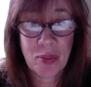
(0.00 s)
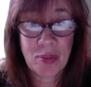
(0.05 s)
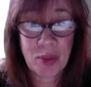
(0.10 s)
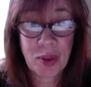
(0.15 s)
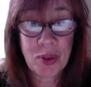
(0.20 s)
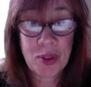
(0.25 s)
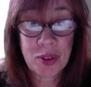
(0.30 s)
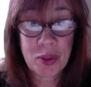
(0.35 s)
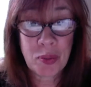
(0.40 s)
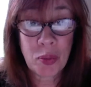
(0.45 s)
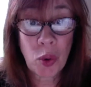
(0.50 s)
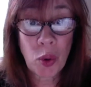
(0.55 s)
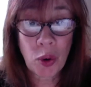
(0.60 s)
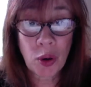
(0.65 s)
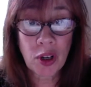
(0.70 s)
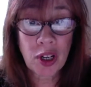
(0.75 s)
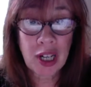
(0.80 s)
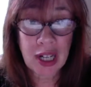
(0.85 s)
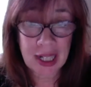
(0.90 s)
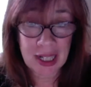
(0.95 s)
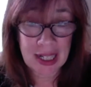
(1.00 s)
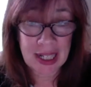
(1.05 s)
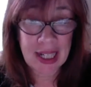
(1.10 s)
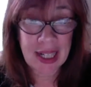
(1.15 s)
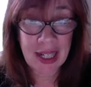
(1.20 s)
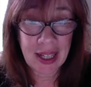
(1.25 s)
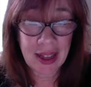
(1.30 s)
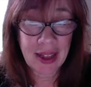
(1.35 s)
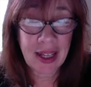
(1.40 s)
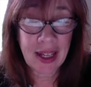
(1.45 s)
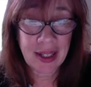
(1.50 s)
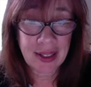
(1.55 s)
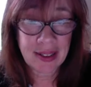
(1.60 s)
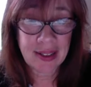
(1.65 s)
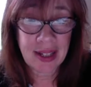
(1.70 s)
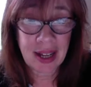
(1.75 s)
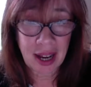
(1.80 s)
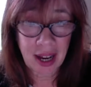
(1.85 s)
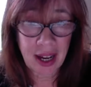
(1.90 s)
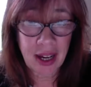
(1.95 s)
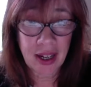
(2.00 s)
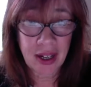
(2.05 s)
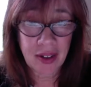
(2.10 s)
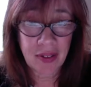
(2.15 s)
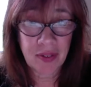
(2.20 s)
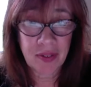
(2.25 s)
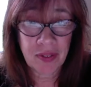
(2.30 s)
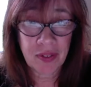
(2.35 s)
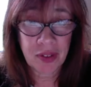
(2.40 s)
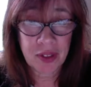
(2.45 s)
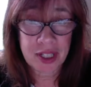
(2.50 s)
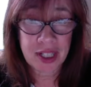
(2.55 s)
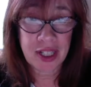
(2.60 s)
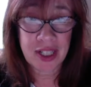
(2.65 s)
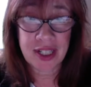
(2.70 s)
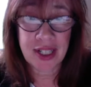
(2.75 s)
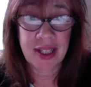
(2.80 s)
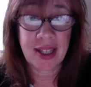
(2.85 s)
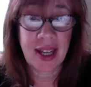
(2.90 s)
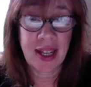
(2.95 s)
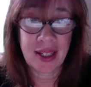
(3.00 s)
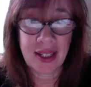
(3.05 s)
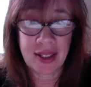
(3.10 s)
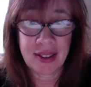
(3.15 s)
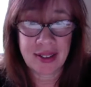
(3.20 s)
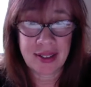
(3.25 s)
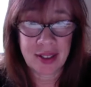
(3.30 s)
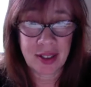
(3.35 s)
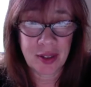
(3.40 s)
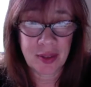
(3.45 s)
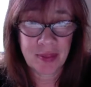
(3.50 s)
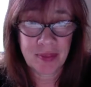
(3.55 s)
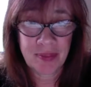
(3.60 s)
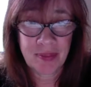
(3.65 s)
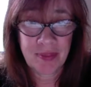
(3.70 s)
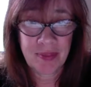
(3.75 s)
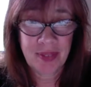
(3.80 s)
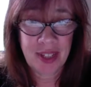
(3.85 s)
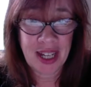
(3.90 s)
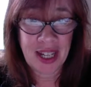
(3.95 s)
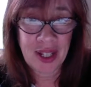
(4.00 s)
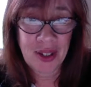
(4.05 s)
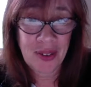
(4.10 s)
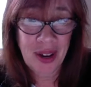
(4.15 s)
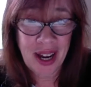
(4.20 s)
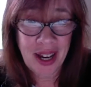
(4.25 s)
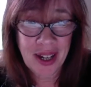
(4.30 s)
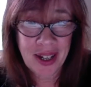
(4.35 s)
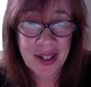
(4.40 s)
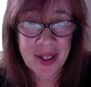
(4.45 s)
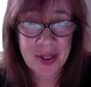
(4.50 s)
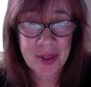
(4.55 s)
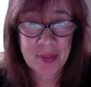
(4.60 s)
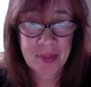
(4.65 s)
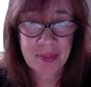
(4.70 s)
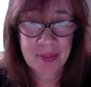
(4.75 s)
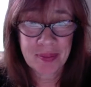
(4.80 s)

Most importantly, thanks to Hank for teaching that lesson. Thank you, Hank.